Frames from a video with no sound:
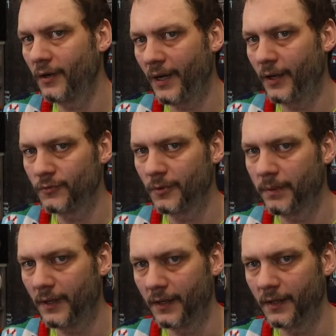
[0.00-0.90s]
out how to
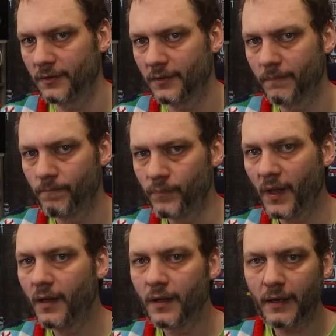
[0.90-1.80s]
apply it.
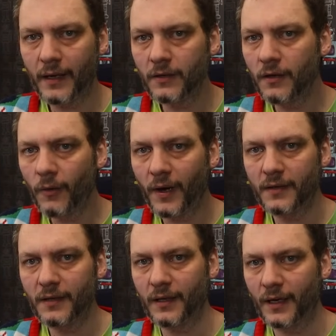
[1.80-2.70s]
I had no
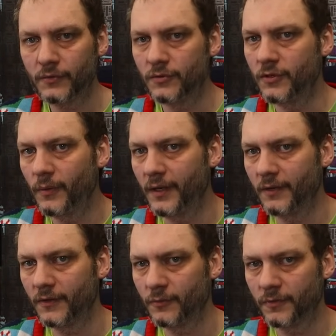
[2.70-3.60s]
idea how to do
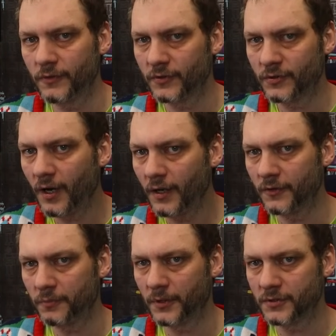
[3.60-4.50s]
any of this before starting
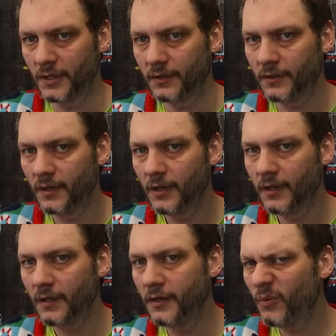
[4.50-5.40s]
this project,
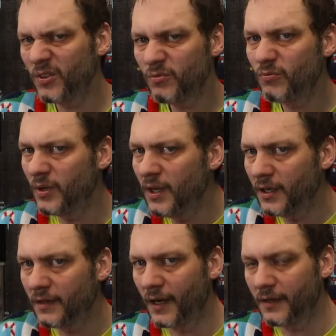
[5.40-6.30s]
and it wasn't
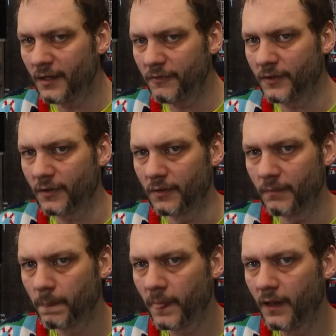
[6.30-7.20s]
really that difficult.